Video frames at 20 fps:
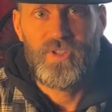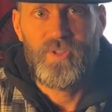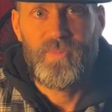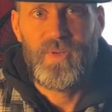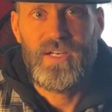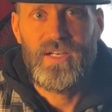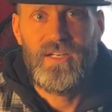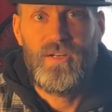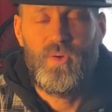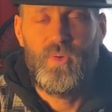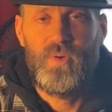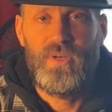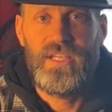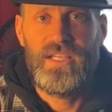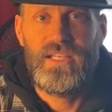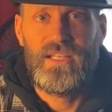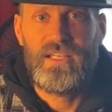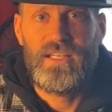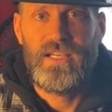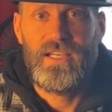spending a
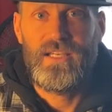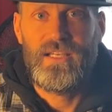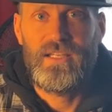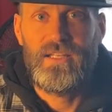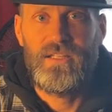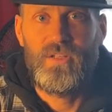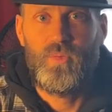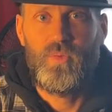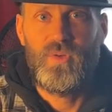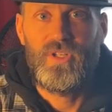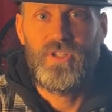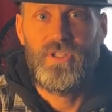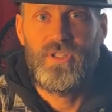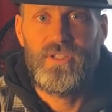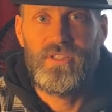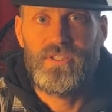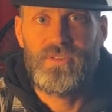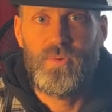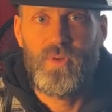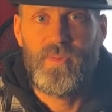week in the
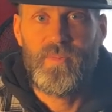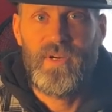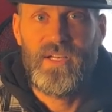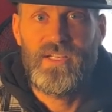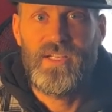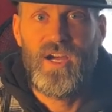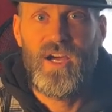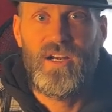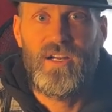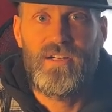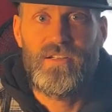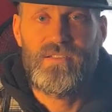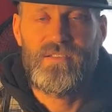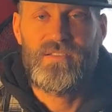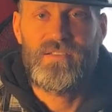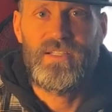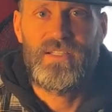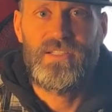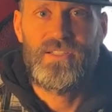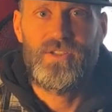wilderness with my daughter's
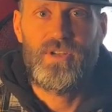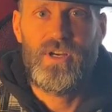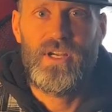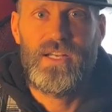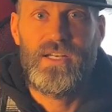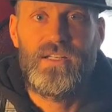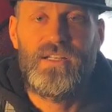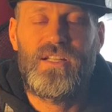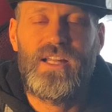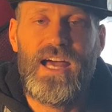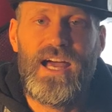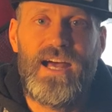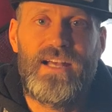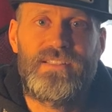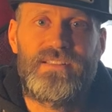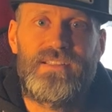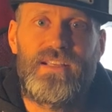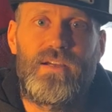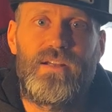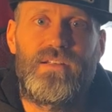6th grade
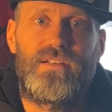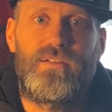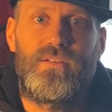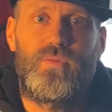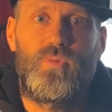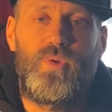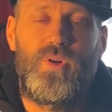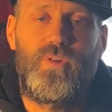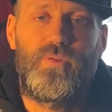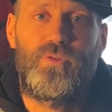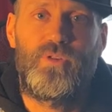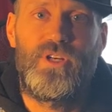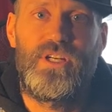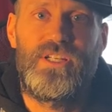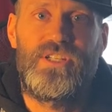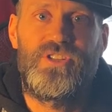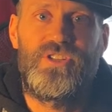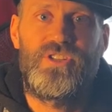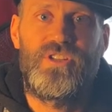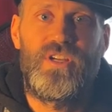class at
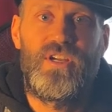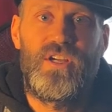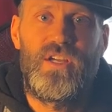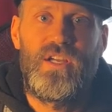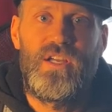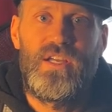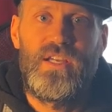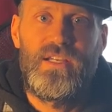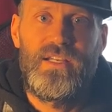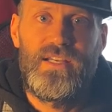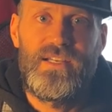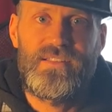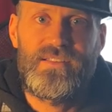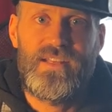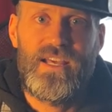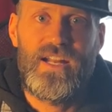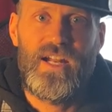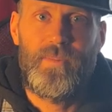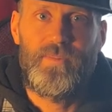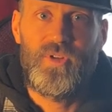Wolfridge, is
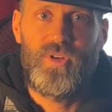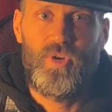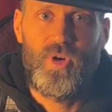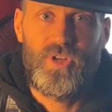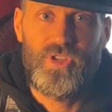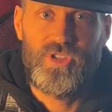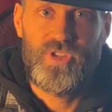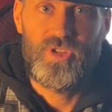to head up the North